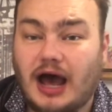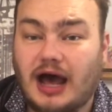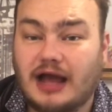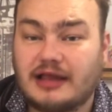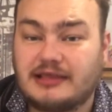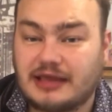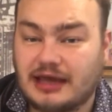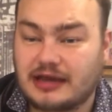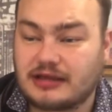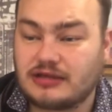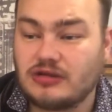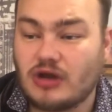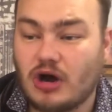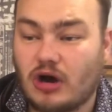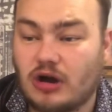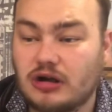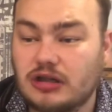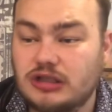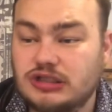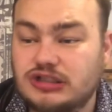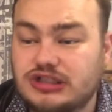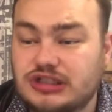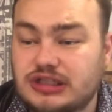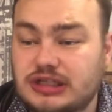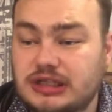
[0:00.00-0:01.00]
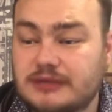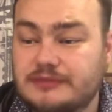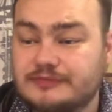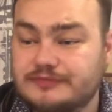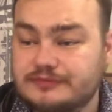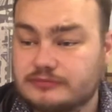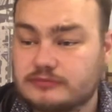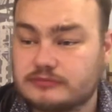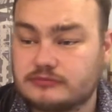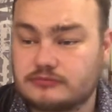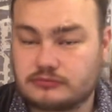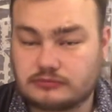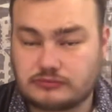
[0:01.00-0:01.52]
technology,
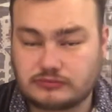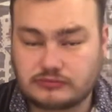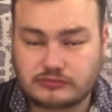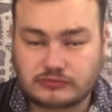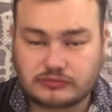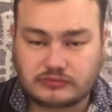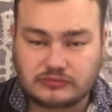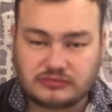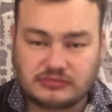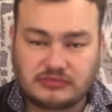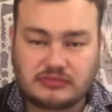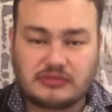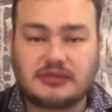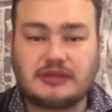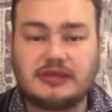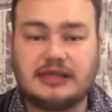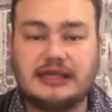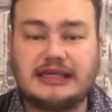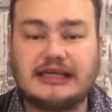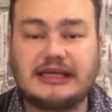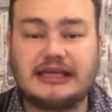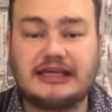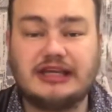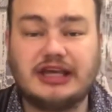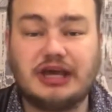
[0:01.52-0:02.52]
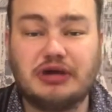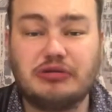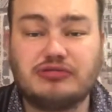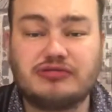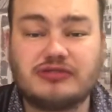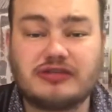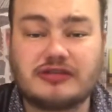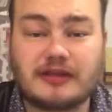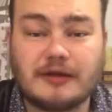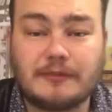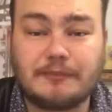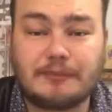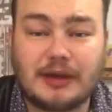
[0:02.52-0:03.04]
he can use
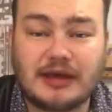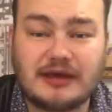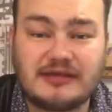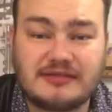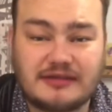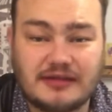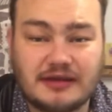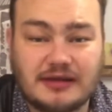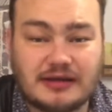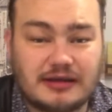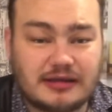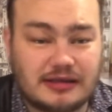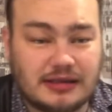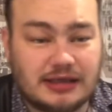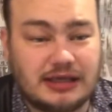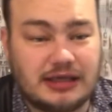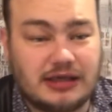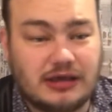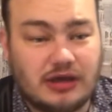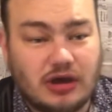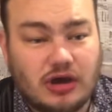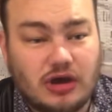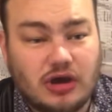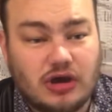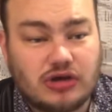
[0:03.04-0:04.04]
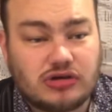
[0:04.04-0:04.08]
it to basically